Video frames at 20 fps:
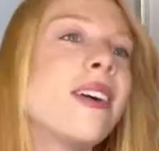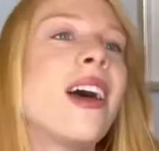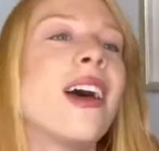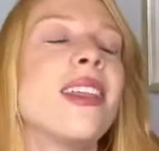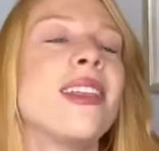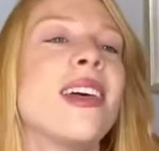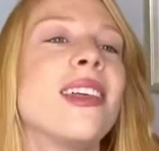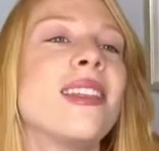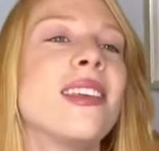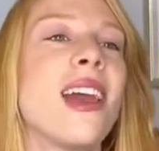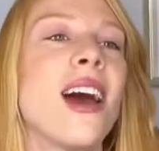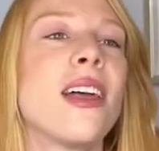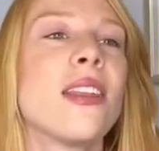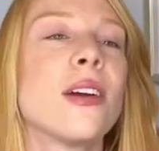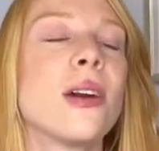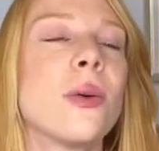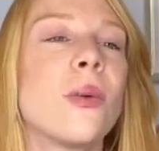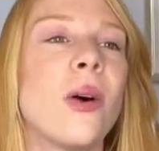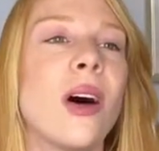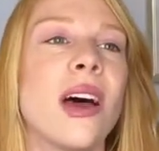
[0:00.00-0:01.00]
And then the
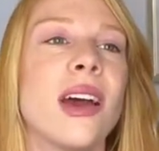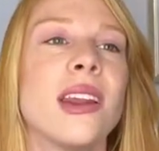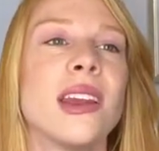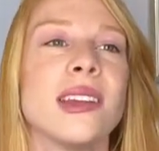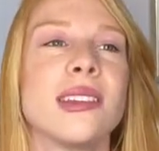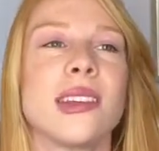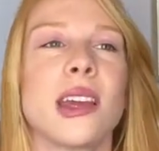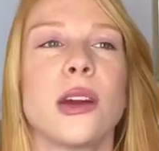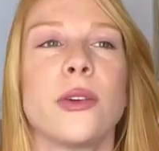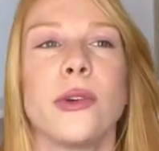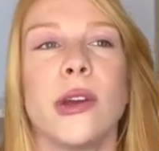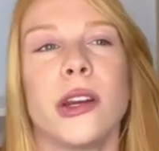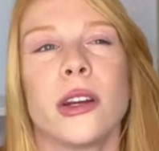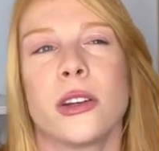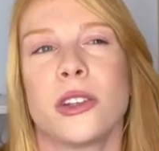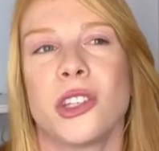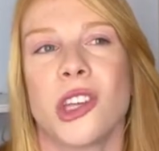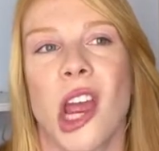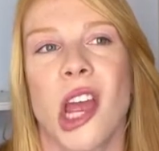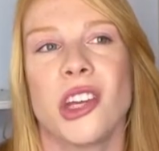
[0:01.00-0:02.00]
other one is like a
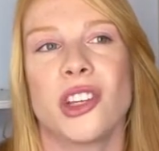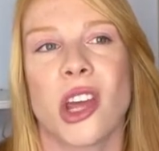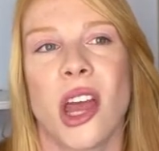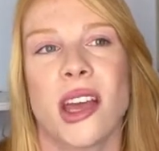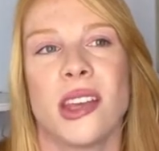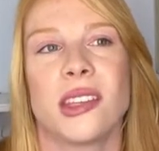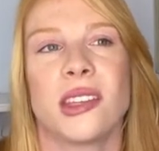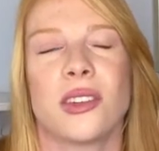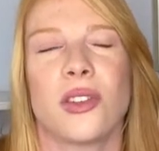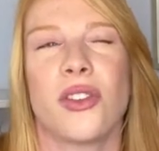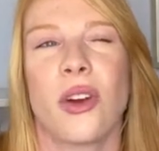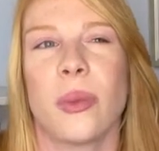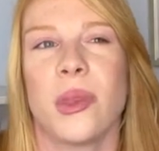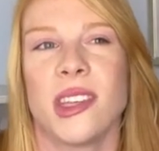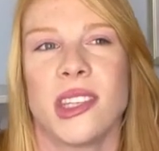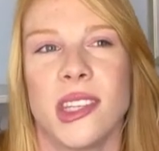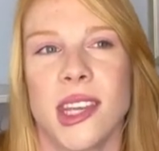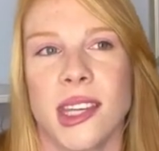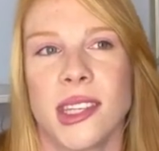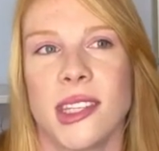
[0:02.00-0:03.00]
Reader's Digest from the
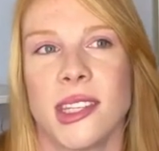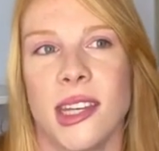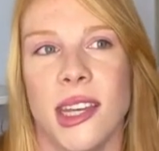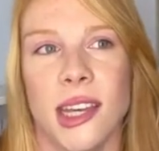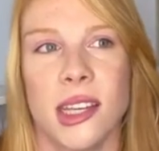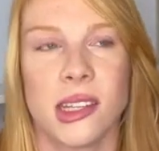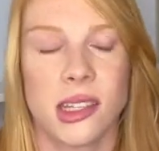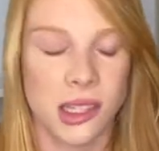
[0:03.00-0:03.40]
60s.